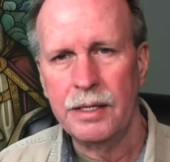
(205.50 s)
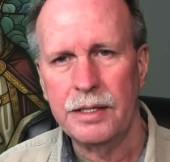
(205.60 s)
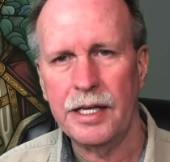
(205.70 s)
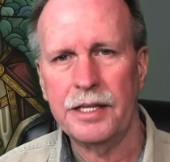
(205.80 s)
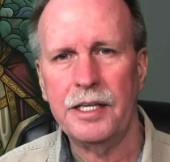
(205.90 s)

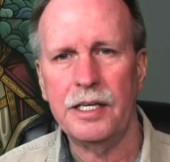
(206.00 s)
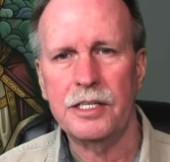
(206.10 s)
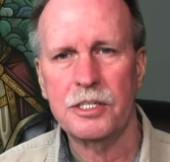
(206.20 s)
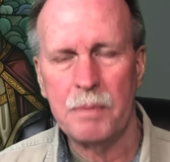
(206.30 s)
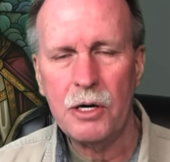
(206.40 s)
that the
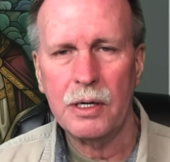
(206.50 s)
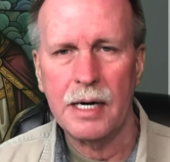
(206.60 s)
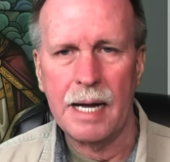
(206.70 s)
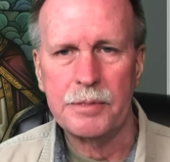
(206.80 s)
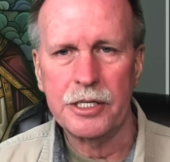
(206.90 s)
smaller
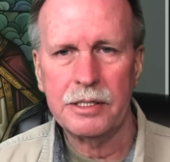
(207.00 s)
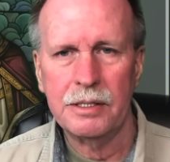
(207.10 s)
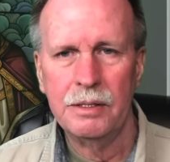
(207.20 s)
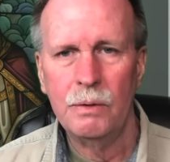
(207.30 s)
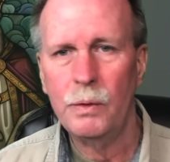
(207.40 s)
object
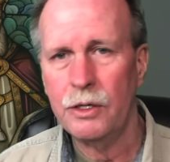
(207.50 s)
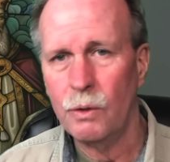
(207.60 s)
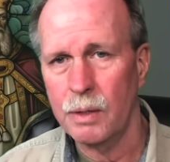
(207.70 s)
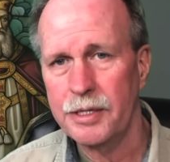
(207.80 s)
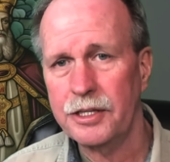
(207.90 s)
would
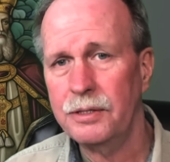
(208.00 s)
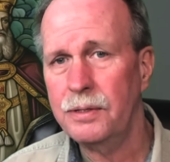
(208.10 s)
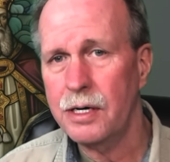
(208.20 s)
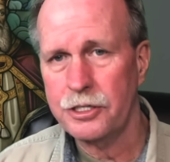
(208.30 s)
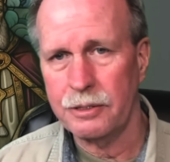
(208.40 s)
orbit the
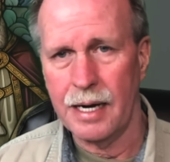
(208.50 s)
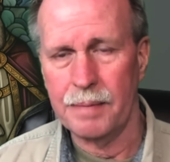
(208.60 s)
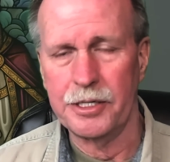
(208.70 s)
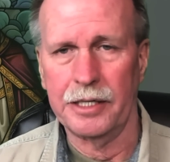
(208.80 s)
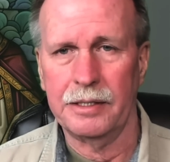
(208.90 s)
larger
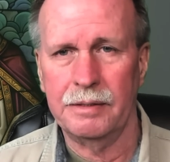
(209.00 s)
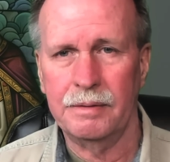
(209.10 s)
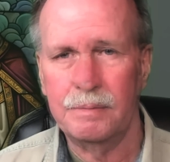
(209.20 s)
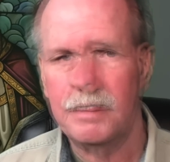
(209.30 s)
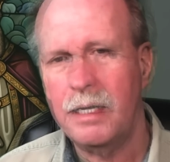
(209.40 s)
object.
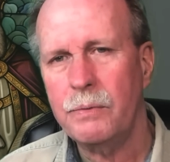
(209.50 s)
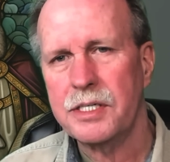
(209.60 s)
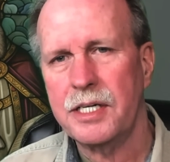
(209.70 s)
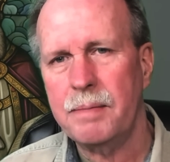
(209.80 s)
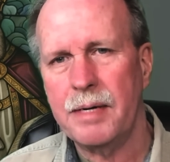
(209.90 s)
But he
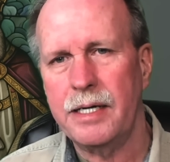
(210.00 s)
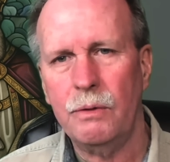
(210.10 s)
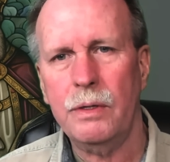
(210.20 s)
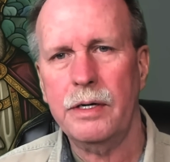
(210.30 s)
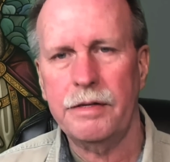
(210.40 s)
was a
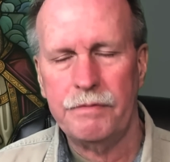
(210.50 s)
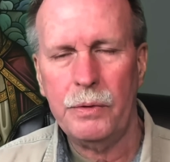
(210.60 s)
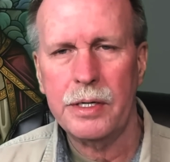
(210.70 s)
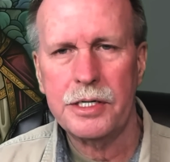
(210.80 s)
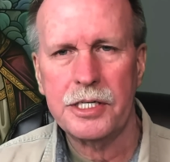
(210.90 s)
minority
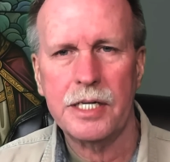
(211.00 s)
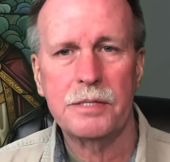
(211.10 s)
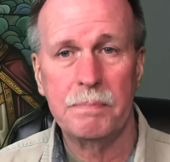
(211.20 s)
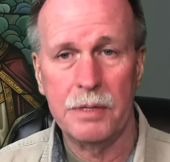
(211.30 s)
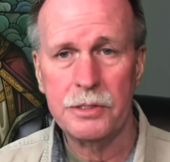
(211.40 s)
voice, as
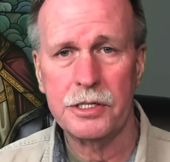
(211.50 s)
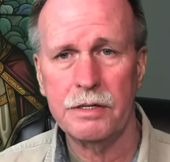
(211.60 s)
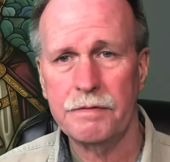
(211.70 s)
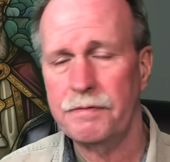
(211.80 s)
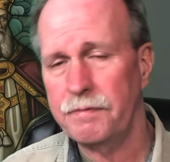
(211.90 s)
most
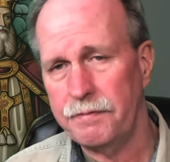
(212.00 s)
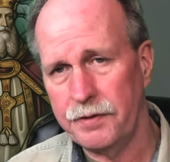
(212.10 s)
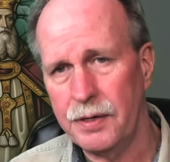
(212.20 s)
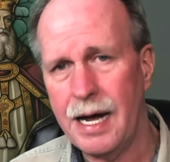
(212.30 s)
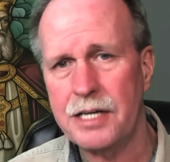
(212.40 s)
of
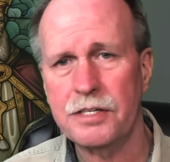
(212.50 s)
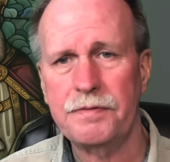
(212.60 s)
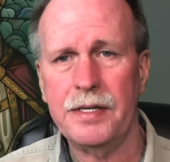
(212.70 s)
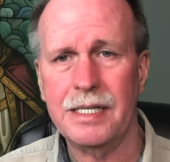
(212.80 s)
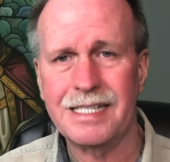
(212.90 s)

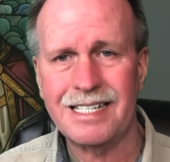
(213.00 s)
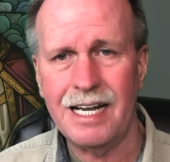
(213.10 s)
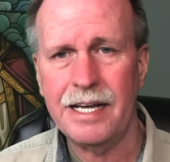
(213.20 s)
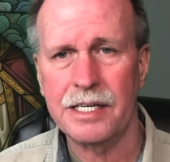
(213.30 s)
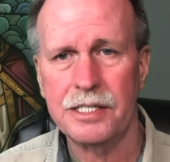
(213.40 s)
philosophy and
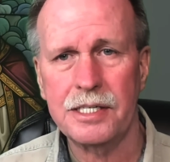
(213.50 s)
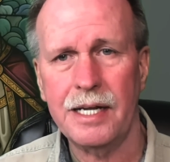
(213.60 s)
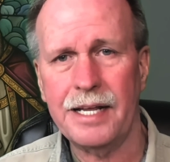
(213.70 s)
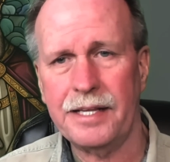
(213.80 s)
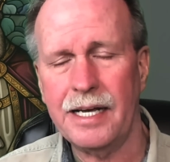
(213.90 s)
science
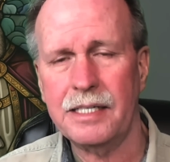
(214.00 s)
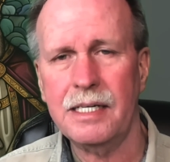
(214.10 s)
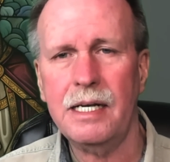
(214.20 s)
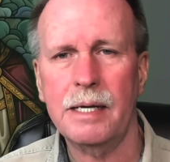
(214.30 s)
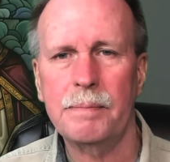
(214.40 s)
at that
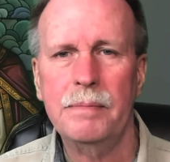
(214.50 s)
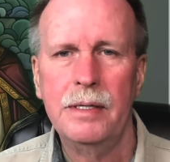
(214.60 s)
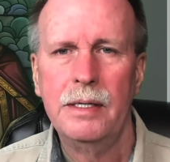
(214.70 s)
time